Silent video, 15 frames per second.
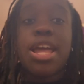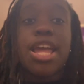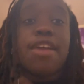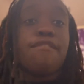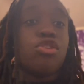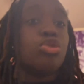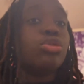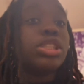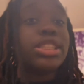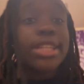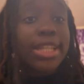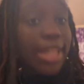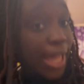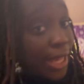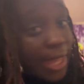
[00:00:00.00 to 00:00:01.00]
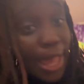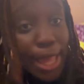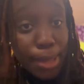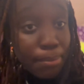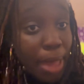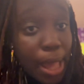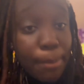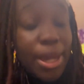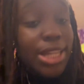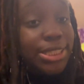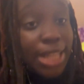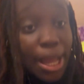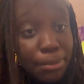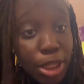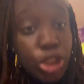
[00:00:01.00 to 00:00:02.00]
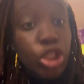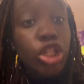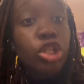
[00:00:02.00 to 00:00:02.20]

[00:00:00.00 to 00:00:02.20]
If you still ain't came back by the time that your